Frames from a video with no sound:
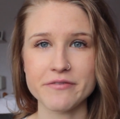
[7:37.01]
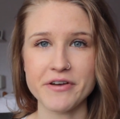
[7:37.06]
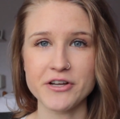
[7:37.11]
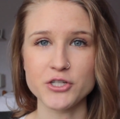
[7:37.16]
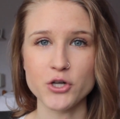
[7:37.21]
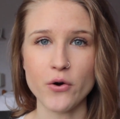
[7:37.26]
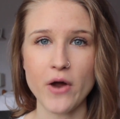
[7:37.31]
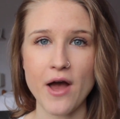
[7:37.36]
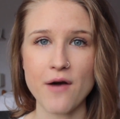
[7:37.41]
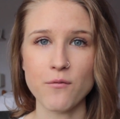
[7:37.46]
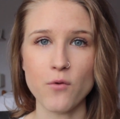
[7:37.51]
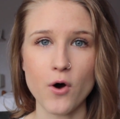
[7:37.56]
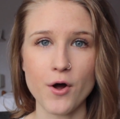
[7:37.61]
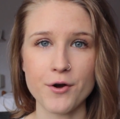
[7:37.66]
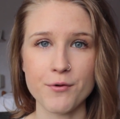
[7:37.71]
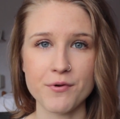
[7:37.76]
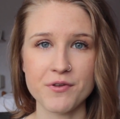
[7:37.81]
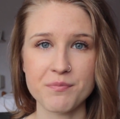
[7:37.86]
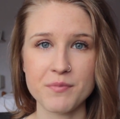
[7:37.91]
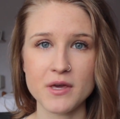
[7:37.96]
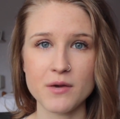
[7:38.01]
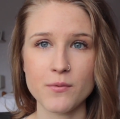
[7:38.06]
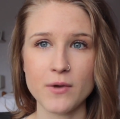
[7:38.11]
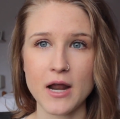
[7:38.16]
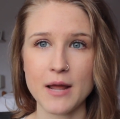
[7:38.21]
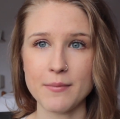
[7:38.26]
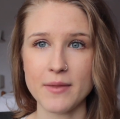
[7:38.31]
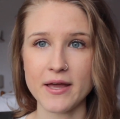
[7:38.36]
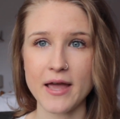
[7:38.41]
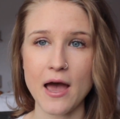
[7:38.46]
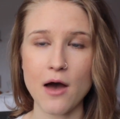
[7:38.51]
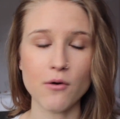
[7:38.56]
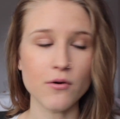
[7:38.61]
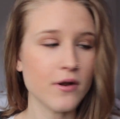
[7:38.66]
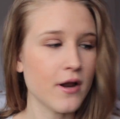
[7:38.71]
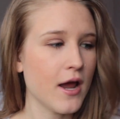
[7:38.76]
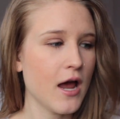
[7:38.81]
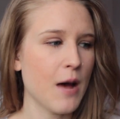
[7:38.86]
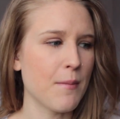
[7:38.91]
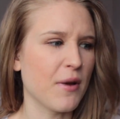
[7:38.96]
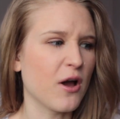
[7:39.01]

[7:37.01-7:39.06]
if I don't have water with me when I'm like out.